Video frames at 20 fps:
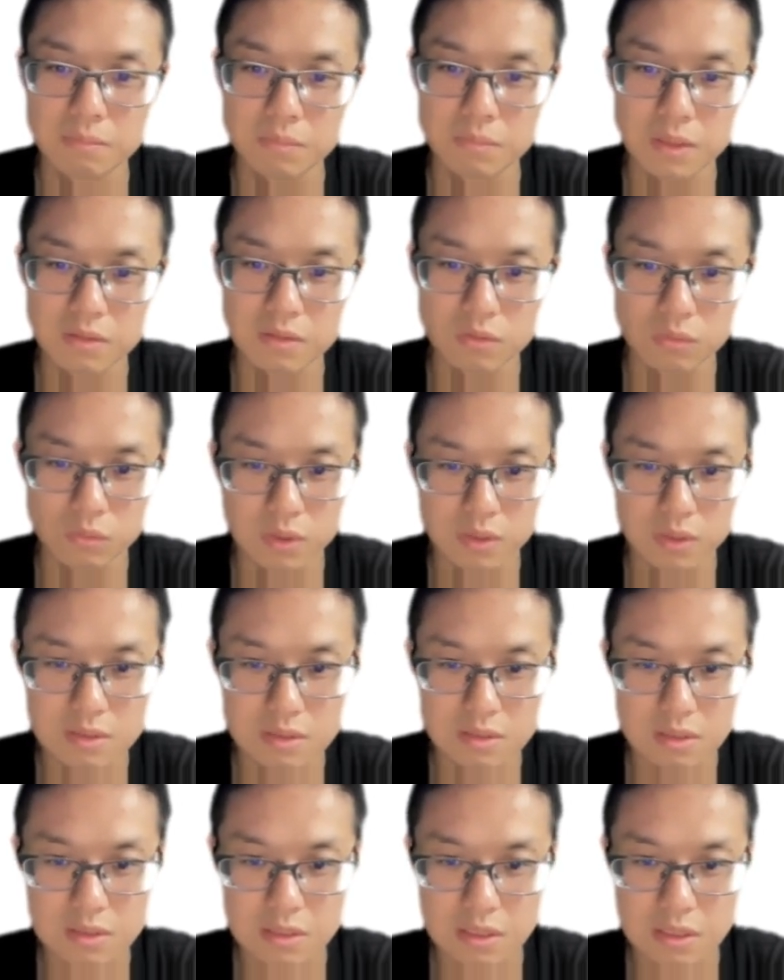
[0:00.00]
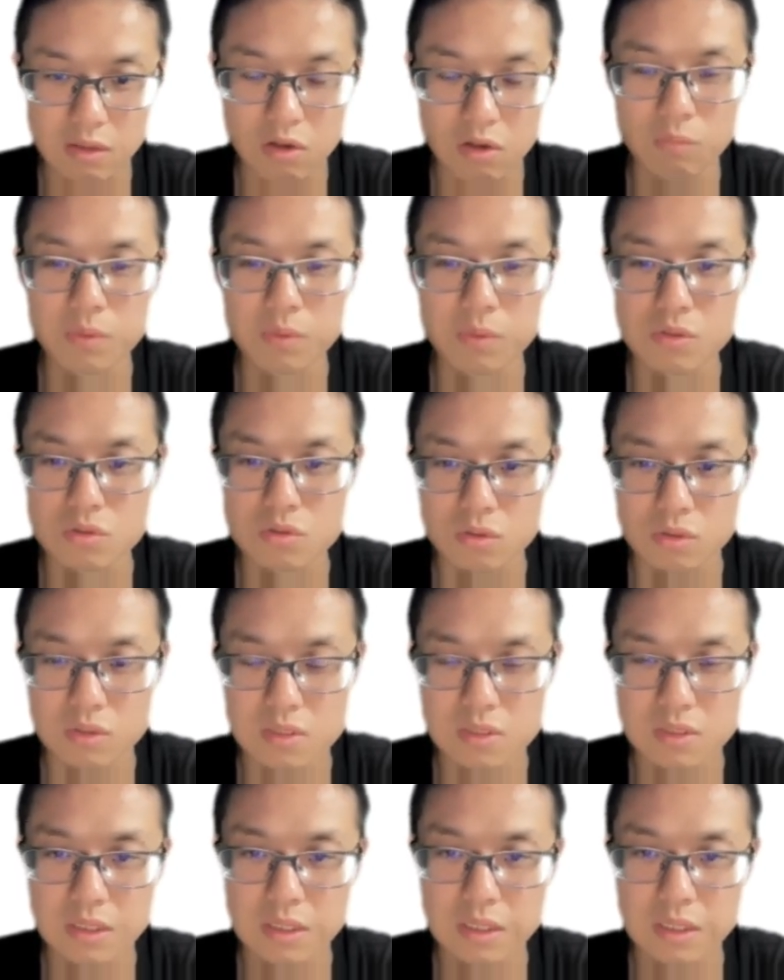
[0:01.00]
But with these kind of open
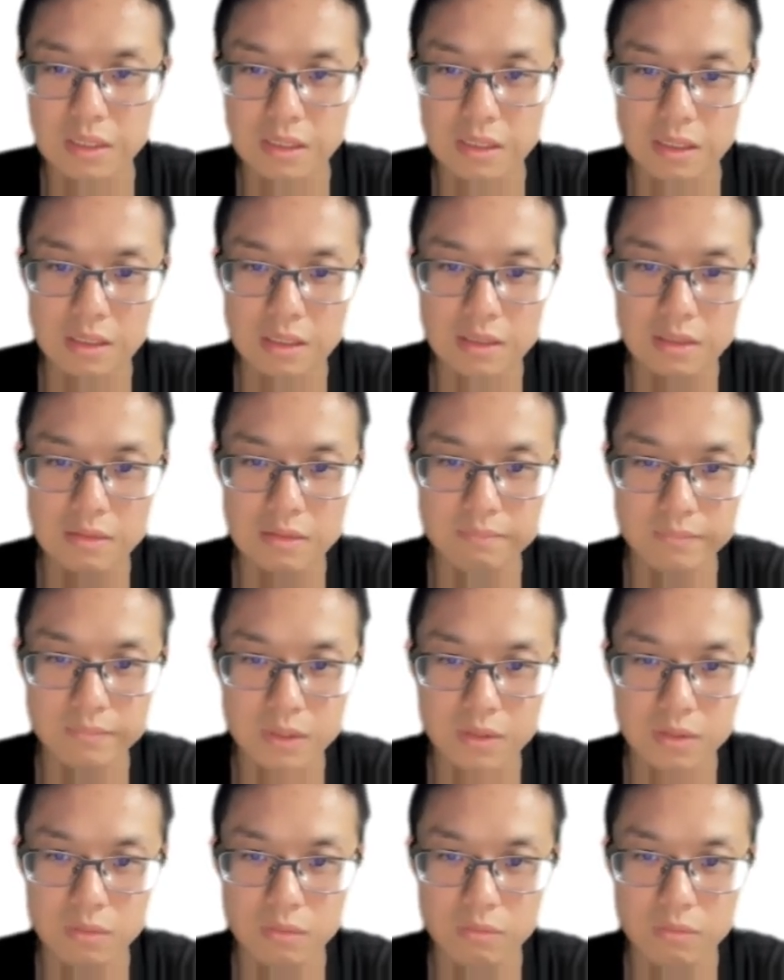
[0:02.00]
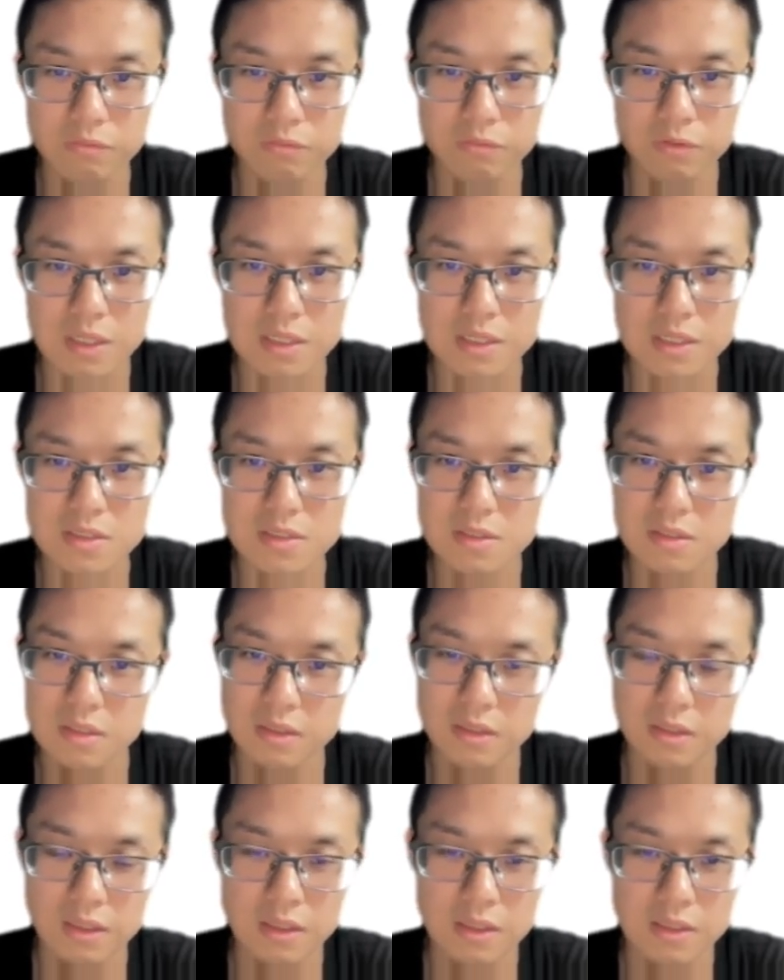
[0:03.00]
source, for us,
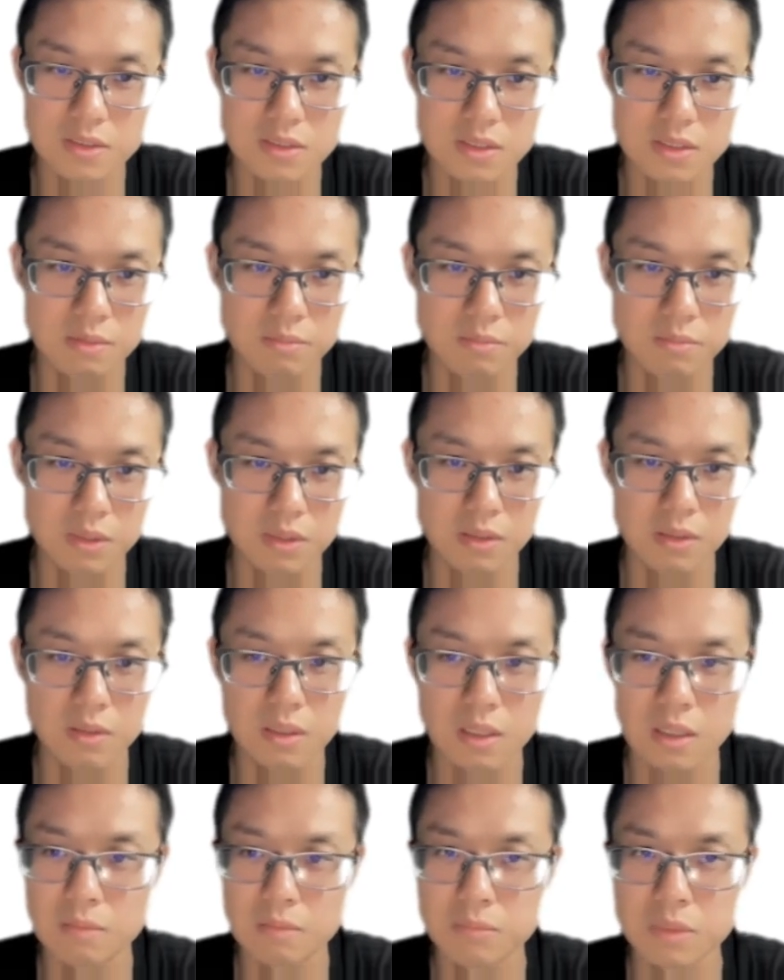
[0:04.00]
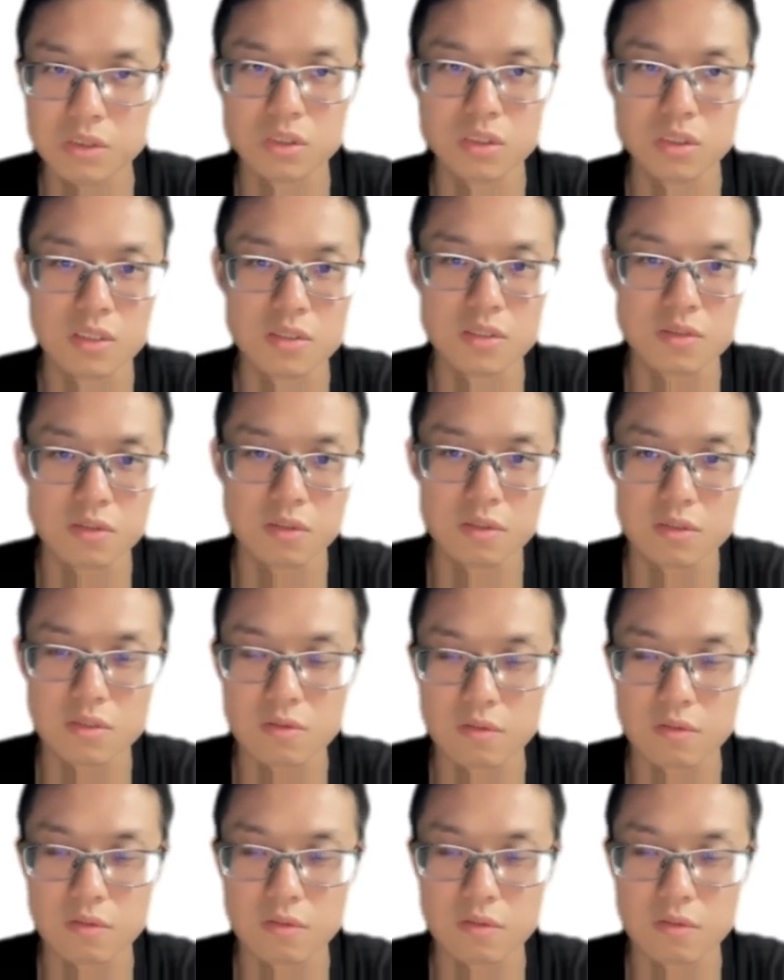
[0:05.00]
it's going to be much easier.